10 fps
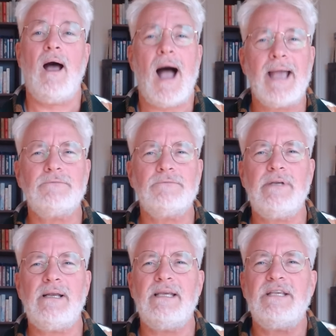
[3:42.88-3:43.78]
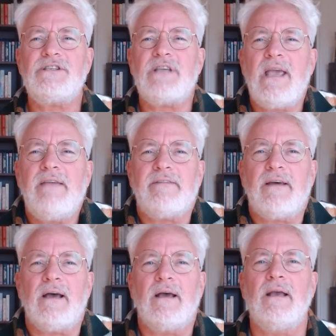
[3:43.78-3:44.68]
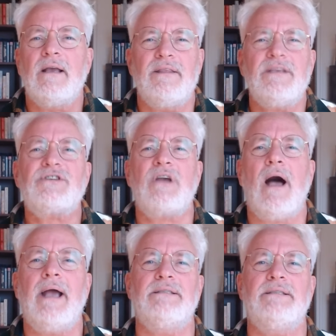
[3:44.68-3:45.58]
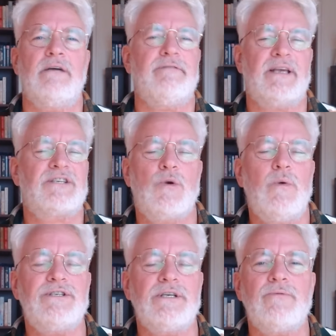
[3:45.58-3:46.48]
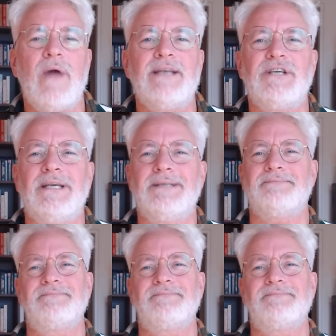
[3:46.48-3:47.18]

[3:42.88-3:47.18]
I can really savor this kind of exquisite writing.